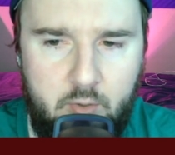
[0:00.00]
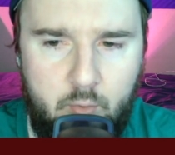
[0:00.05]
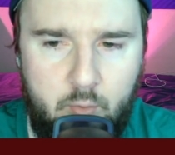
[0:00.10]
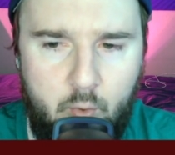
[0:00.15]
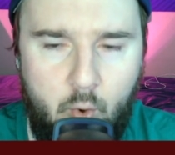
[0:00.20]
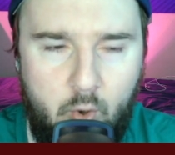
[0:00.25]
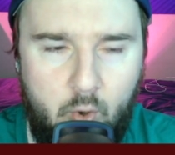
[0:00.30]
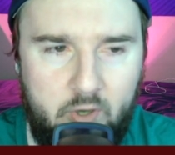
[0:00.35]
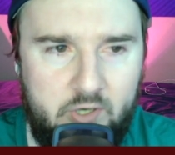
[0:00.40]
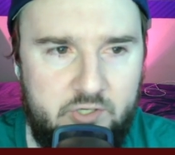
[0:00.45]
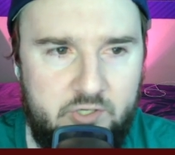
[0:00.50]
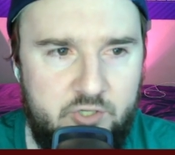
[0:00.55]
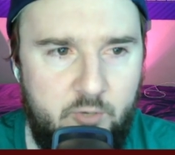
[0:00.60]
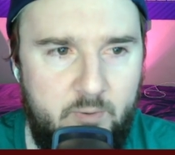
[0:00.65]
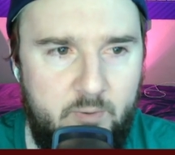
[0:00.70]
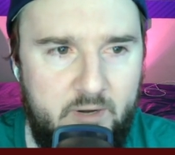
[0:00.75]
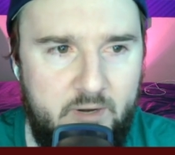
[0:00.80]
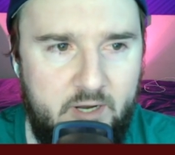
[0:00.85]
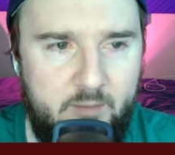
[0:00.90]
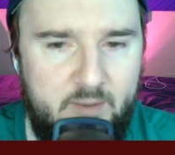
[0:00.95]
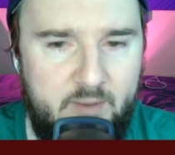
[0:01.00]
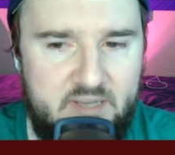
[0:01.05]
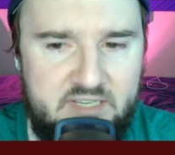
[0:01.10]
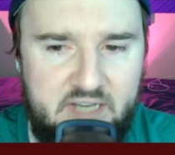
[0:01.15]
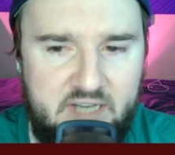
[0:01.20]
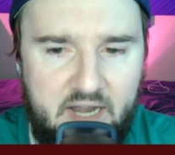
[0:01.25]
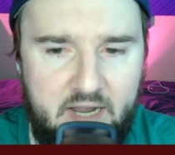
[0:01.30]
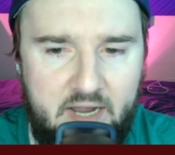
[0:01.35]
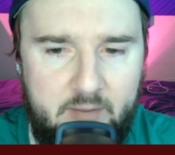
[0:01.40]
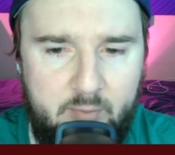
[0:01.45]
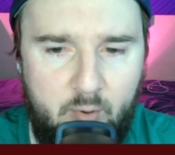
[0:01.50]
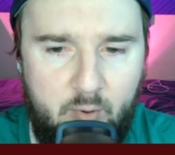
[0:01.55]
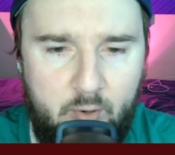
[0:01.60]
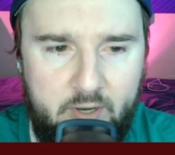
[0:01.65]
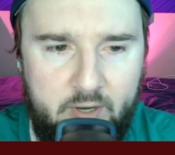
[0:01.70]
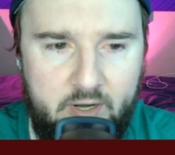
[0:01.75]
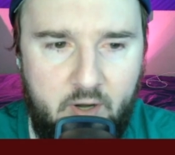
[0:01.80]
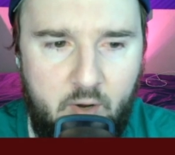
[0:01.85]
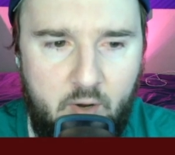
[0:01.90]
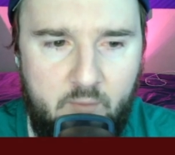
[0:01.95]
Warriors opening up as an
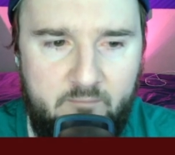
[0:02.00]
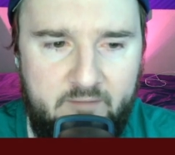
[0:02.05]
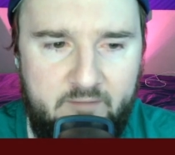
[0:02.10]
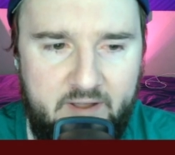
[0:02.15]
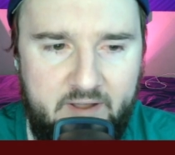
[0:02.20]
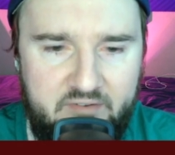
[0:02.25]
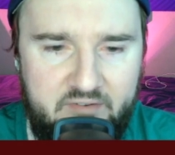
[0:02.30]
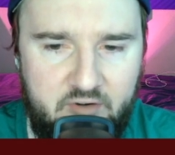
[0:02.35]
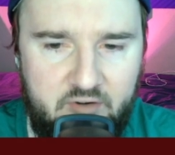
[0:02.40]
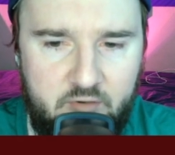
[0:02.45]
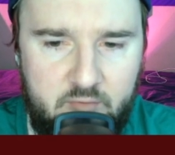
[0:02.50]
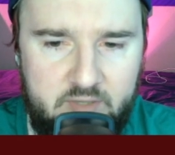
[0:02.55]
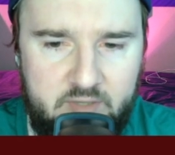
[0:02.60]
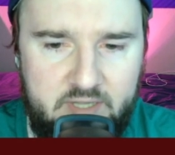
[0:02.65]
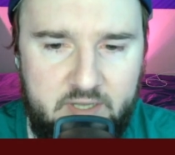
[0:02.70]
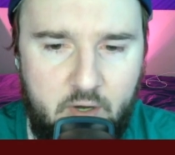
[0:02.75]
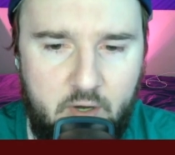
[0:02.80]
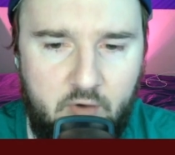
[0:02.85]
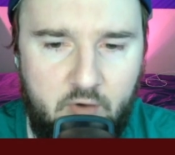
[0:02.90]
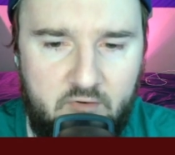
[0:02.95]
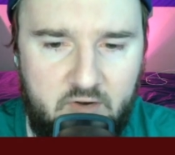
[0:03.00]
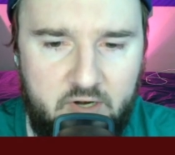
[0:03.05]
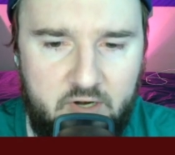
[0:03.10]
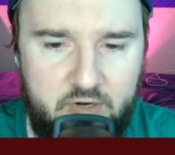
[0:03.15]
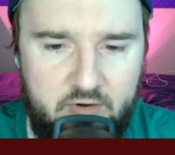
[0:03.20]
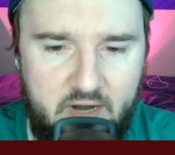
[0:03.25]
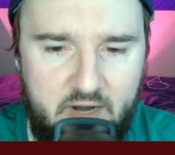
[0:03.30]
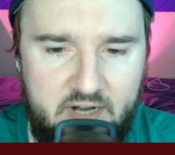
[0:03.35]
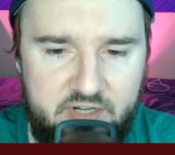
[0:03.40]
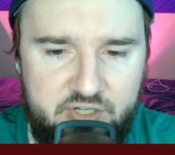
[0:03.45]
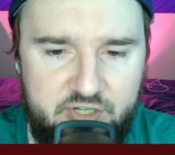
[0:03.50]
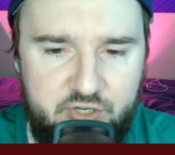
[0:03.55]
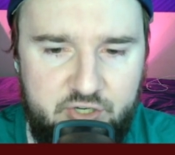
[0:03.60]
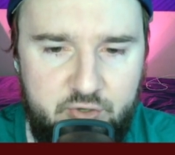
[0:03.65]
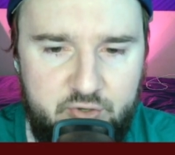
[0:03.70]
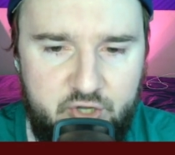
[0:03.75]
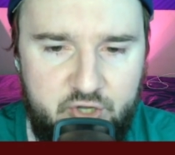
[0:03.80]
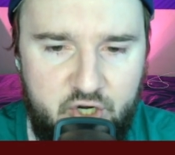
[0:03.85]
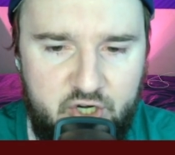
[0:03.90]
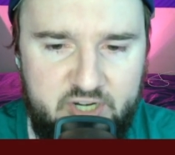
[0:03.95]
8-point home favorite with the over-under at
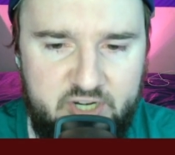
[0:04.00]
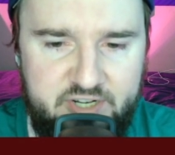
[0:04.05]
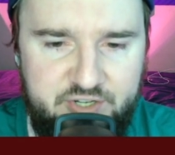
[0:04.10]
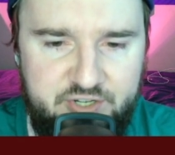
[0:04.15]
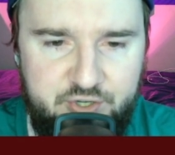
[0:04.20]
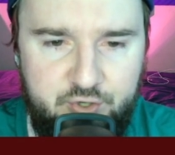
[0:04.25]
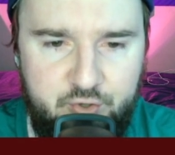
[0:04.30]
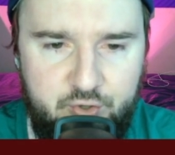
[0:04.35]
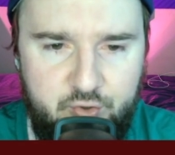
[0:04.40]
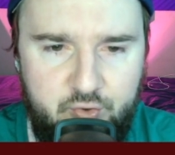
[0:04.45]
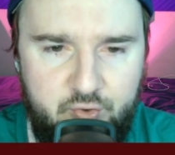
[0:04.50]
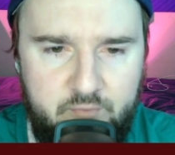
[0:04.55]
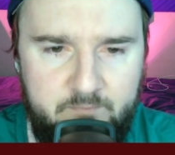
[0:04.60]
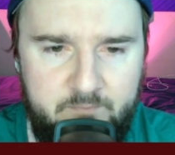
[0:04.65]
232.